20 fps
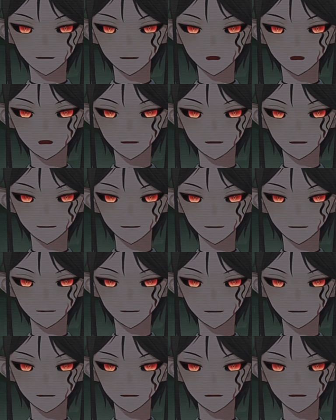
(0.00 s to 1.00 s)
left
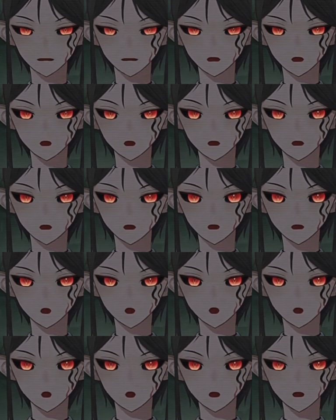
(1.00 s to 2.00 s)
when I
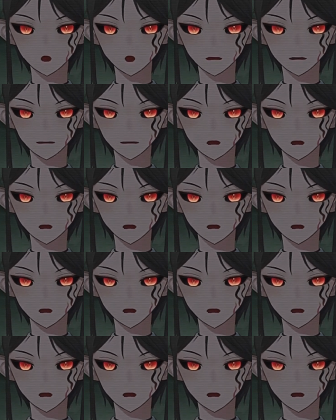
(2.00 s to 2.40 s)
woke up.